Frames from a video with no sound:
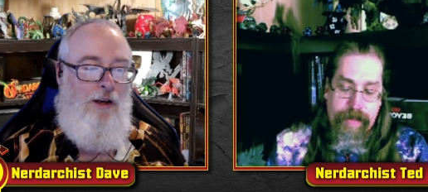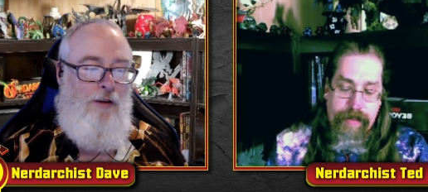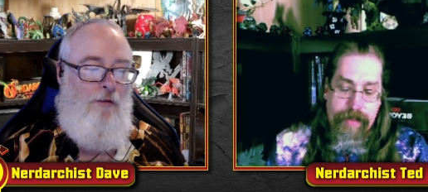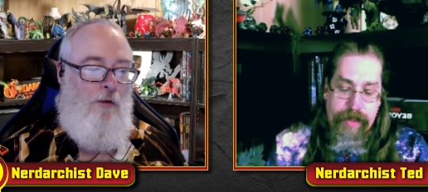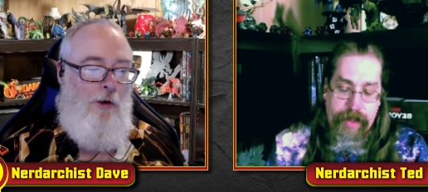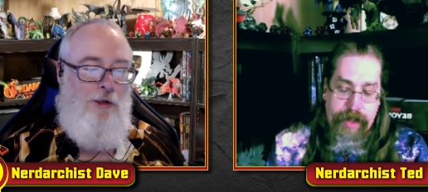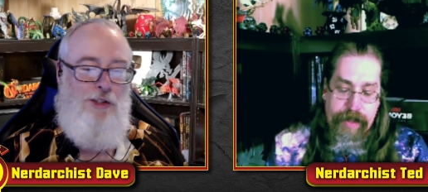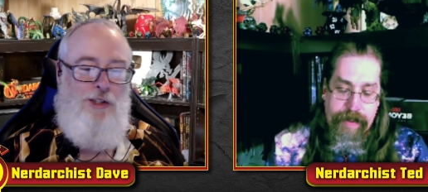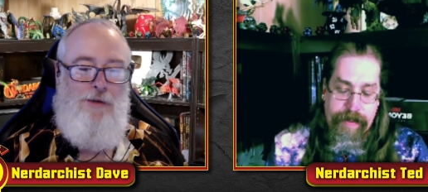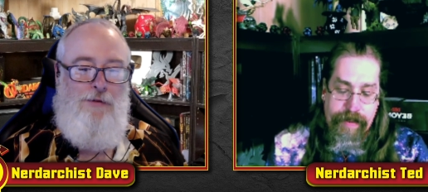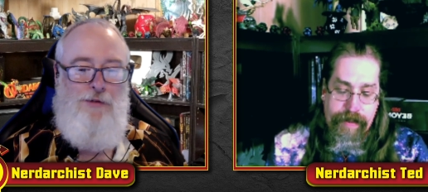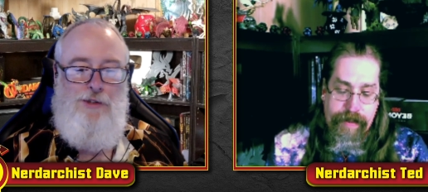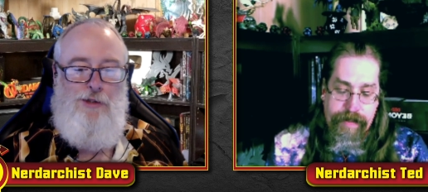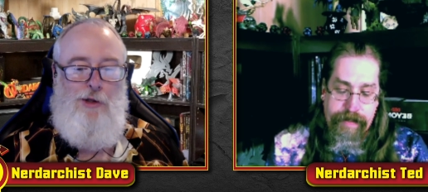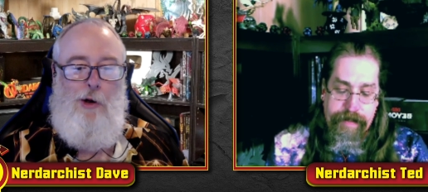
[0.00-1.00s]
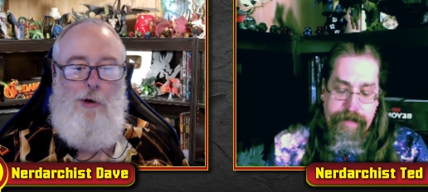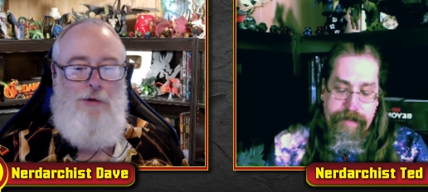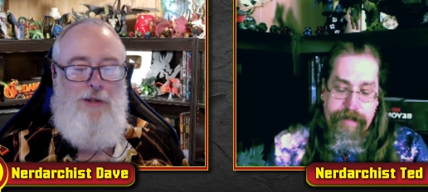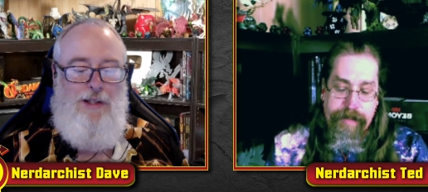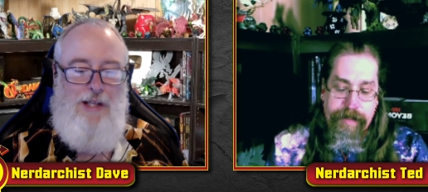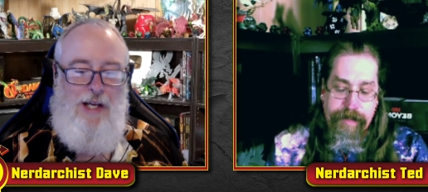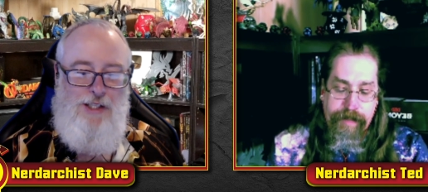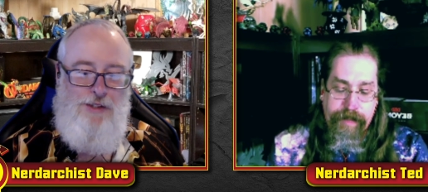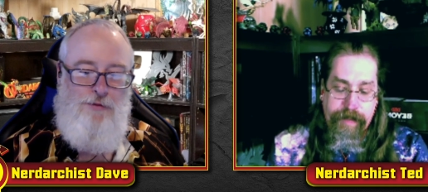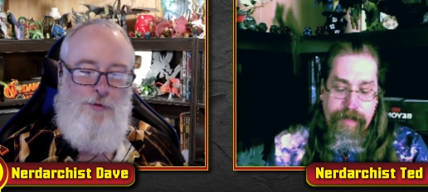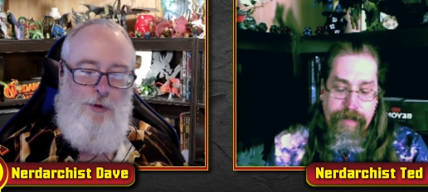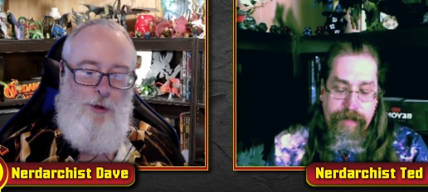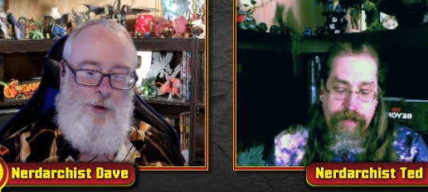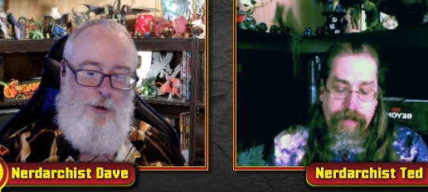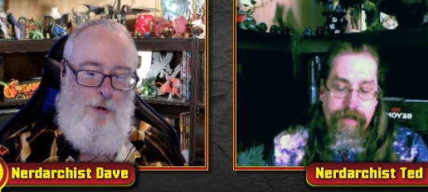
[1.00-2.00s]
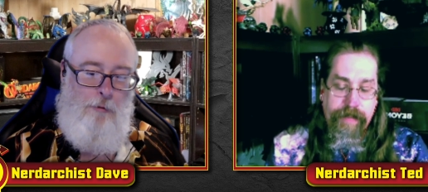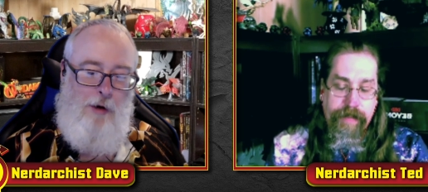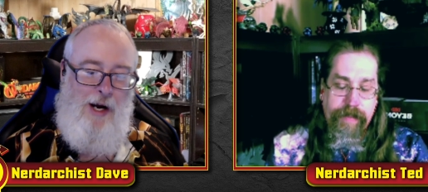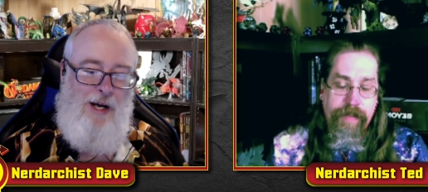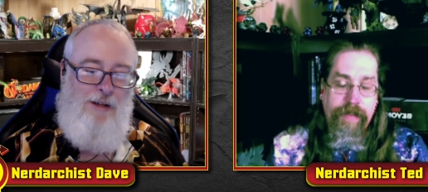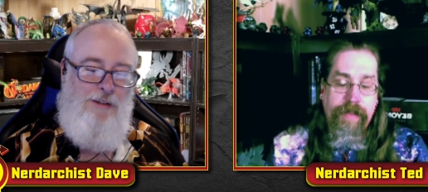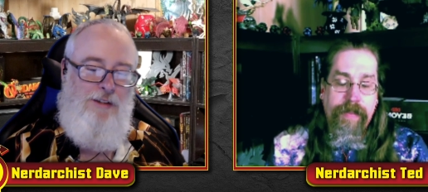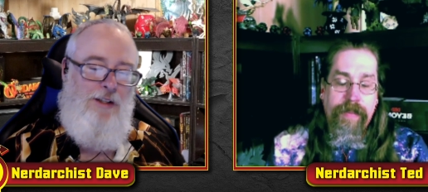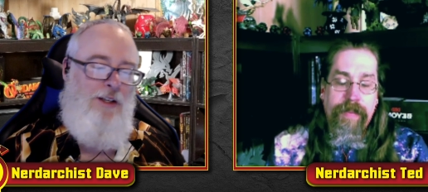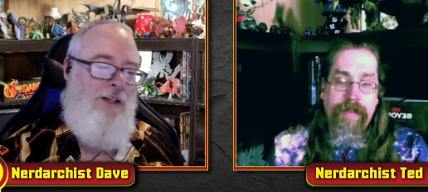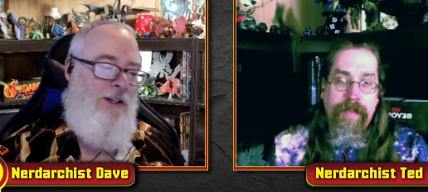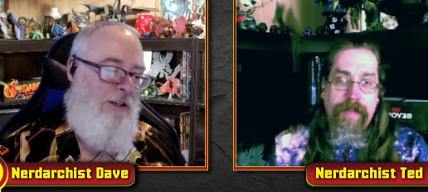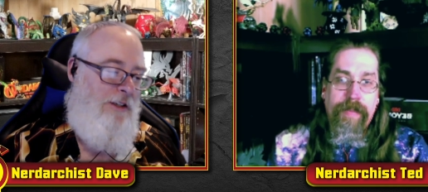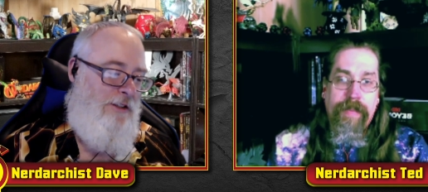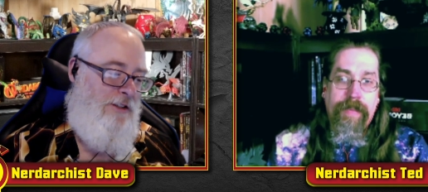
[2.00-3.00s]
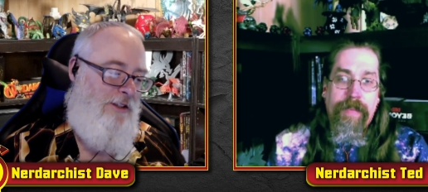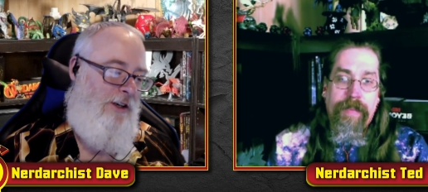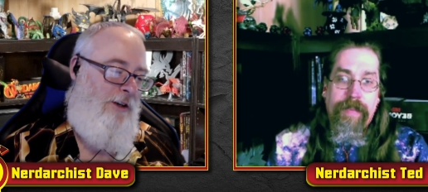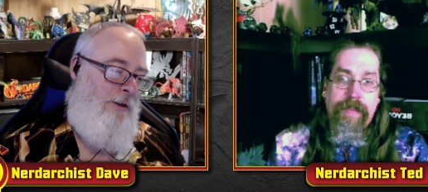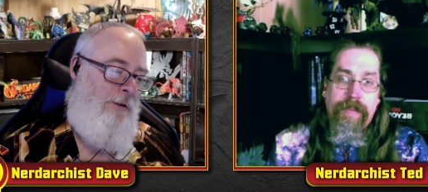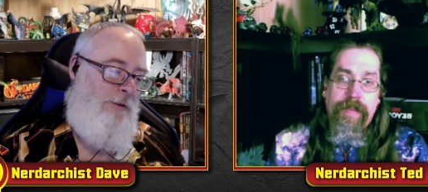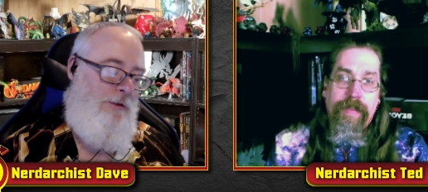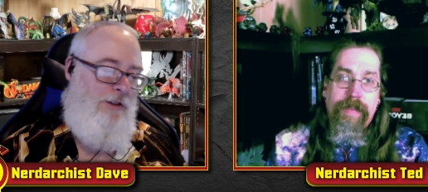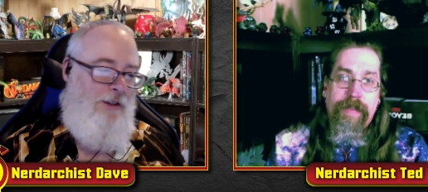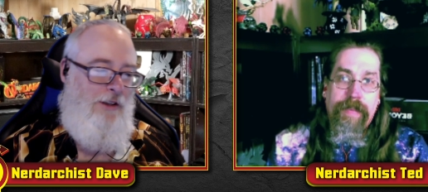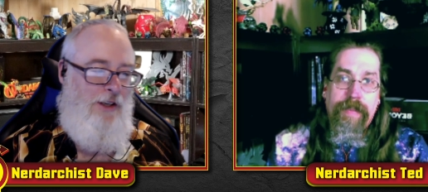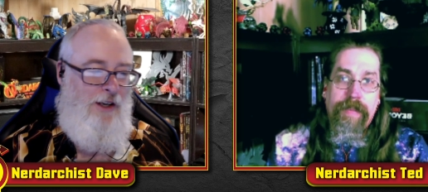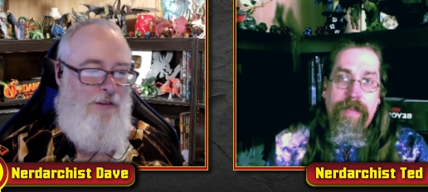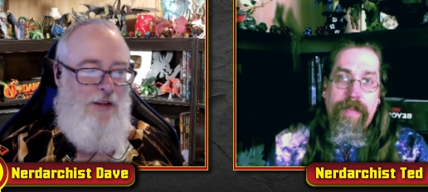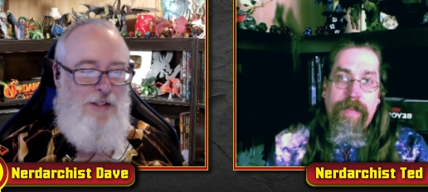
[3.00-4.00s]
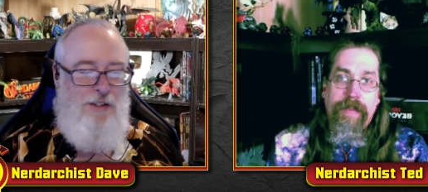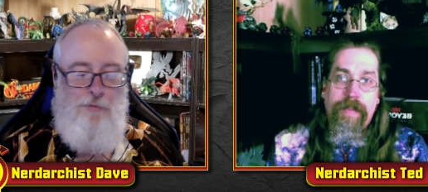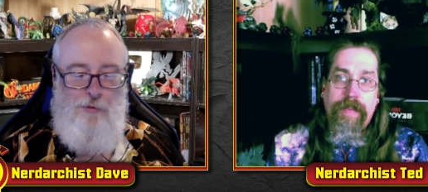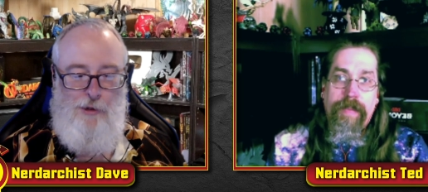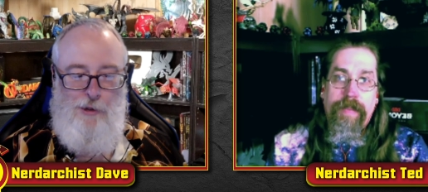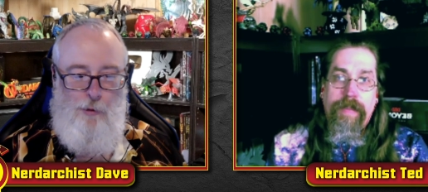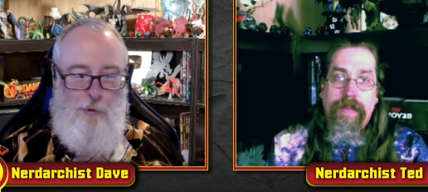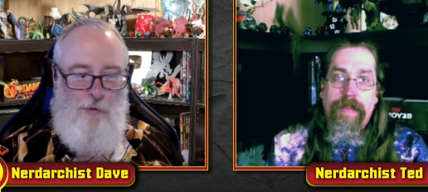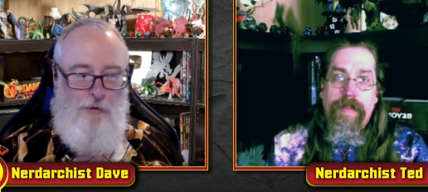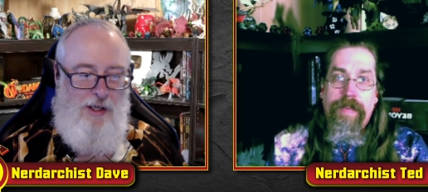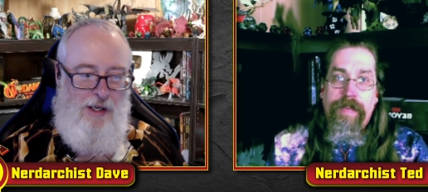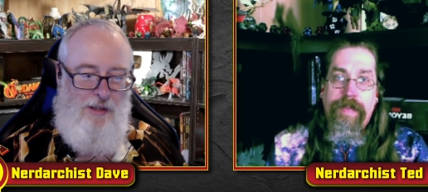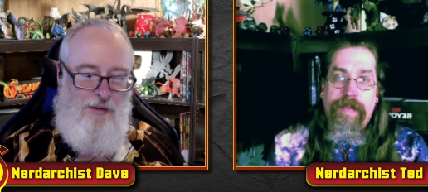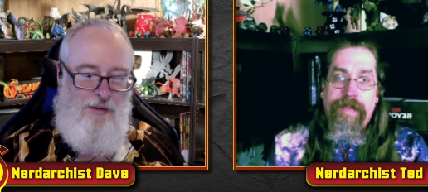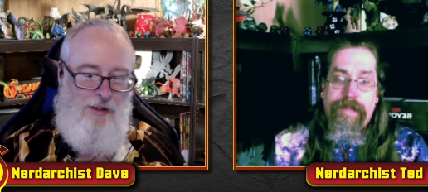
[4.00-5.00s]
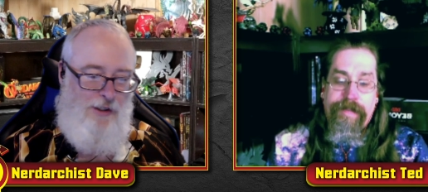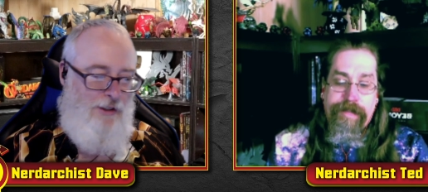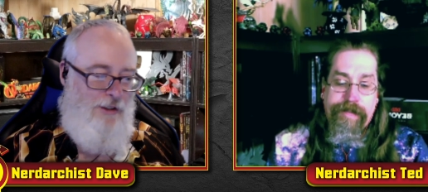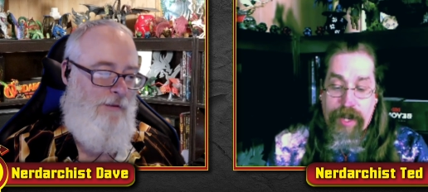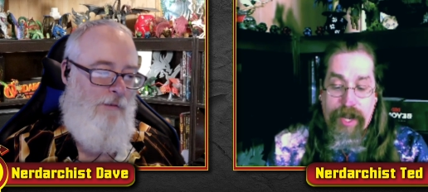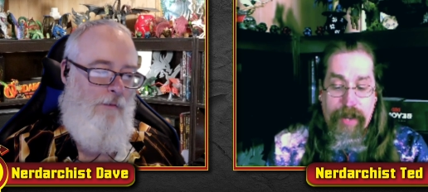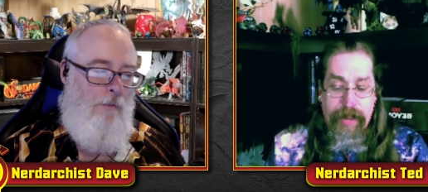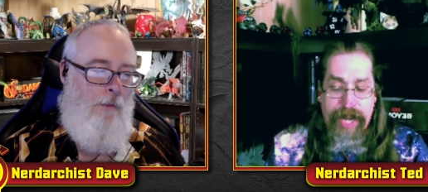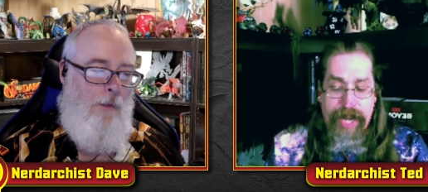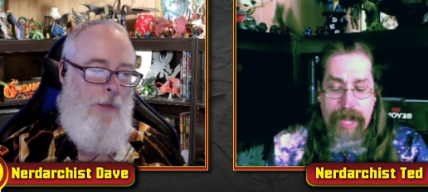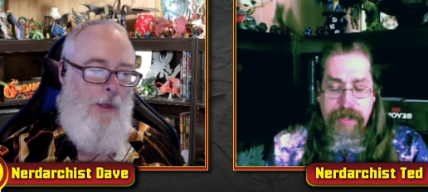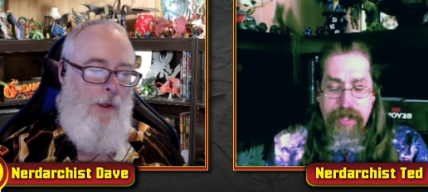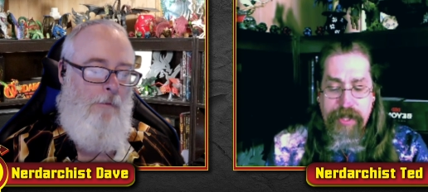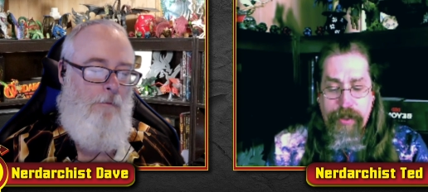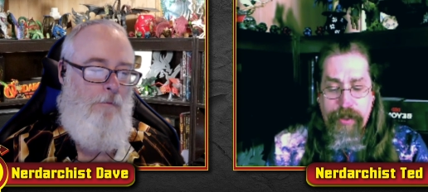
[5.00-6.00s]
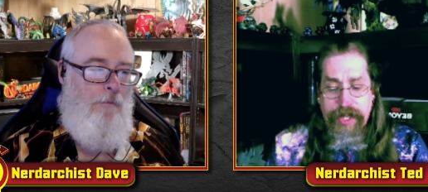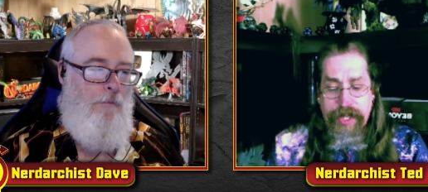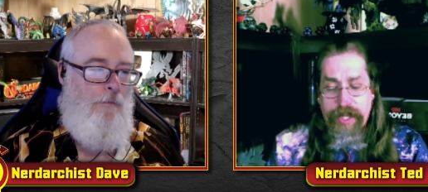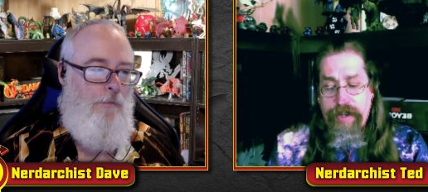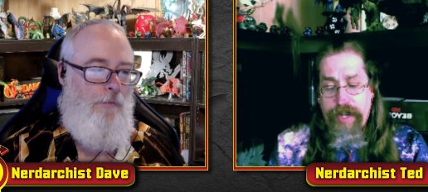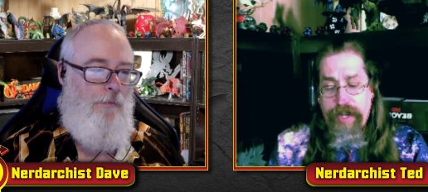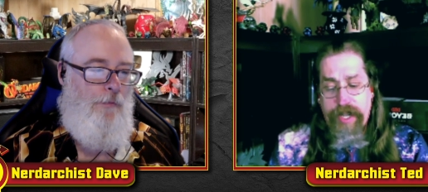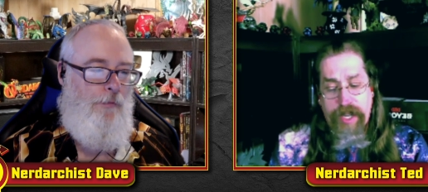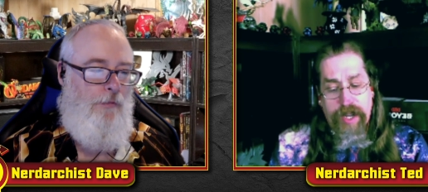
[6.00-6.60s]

Speaker 1: a version of slow that lasts for a round. So yeah, that's a pretty cool thing, I think.
Speaker 2: I would absolutely agree.